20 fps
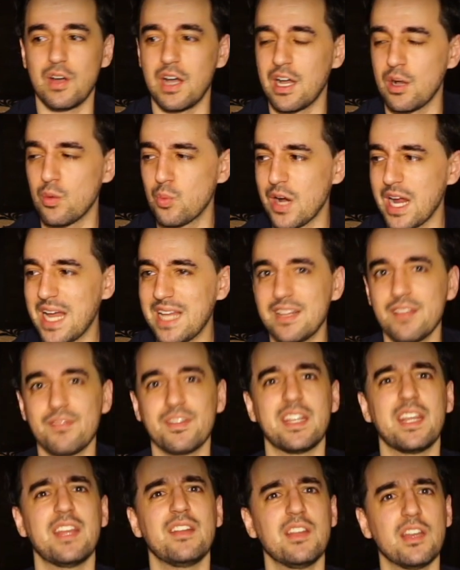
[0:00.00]
where I live
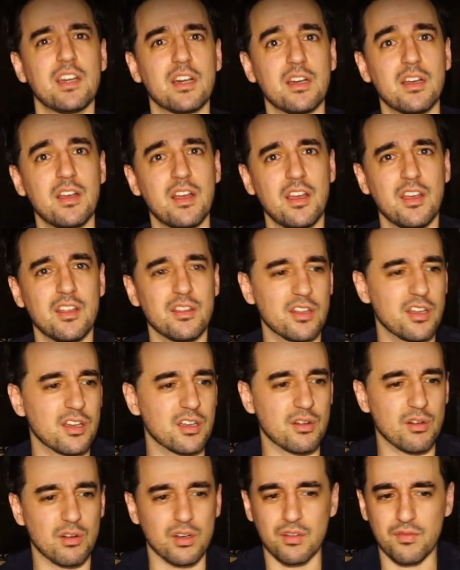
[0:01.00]
in India, the
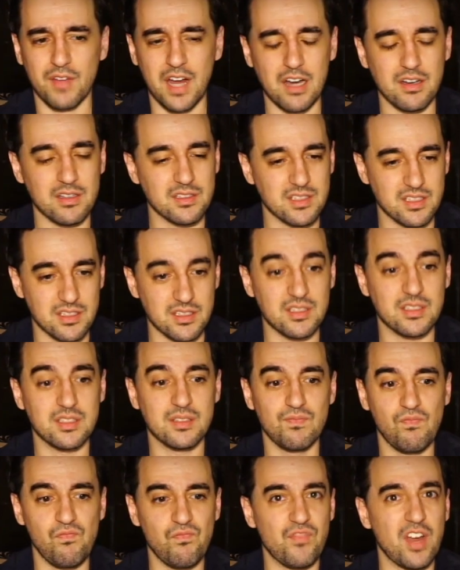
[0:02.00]
coronavirus is
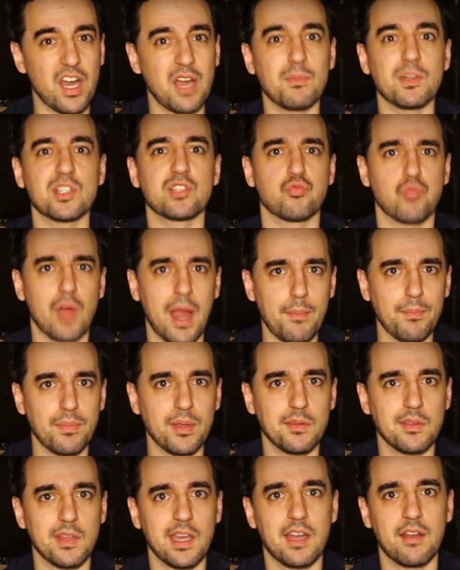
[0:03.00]
very much
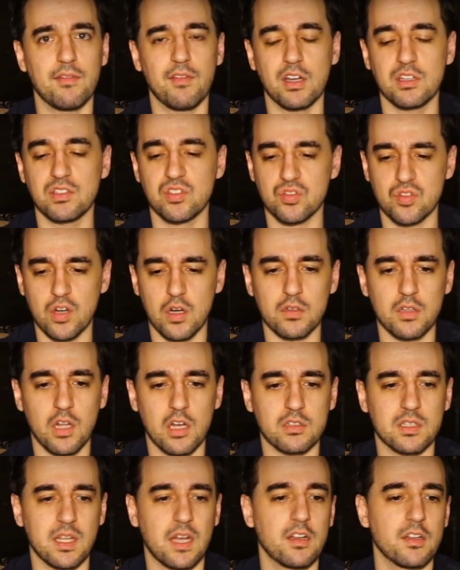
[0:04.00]
rampant. They had a very strong
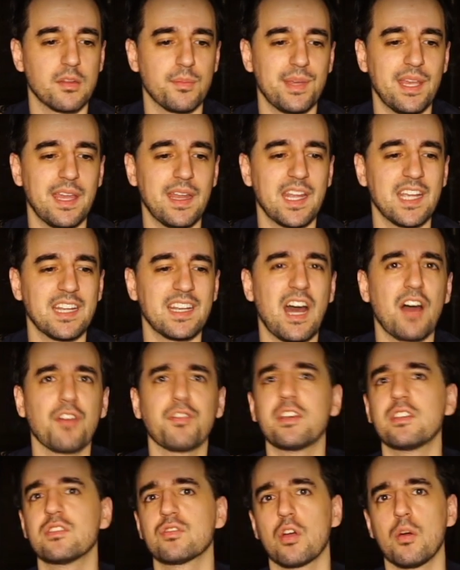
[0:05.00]
lockdown at the beginning. Now
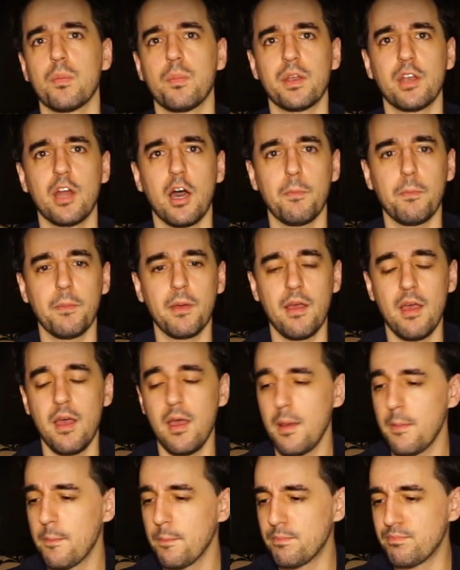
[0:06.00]
things are open up,
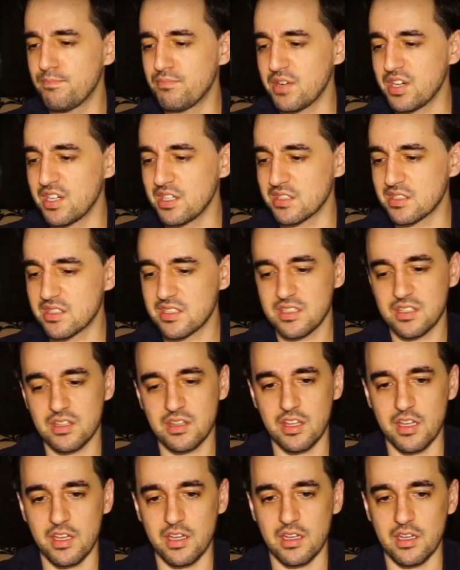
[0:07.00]
but
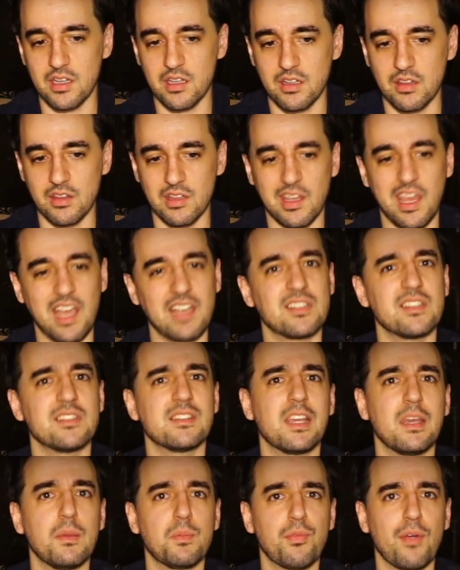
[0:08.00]
the cases
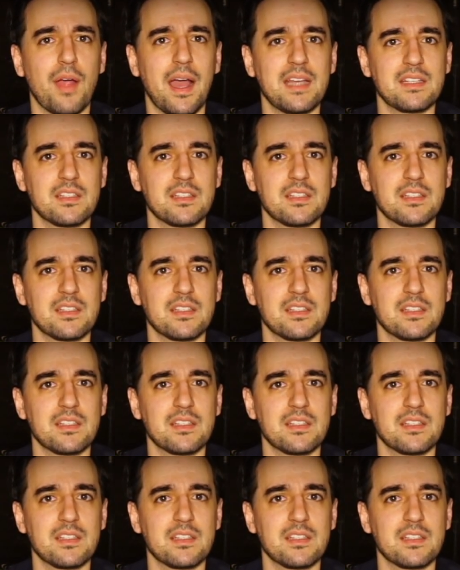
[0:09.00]
keep rising.